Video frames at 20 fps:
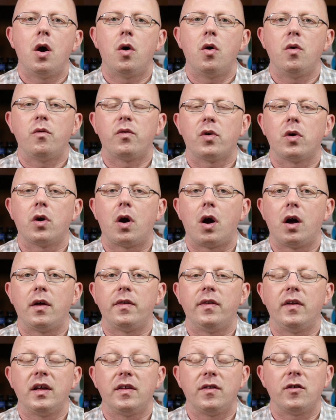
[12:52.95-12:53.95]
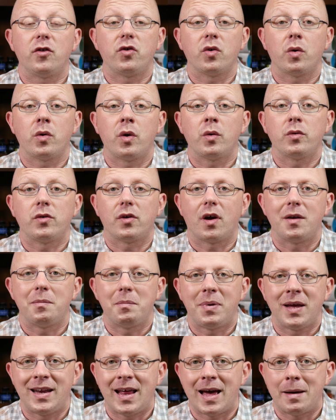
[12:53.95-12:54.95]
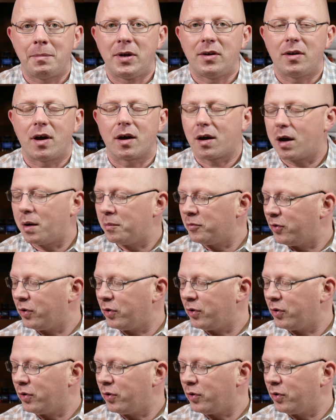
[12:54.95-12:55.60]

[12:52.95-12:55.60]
over on in the show notes on penhabit.com.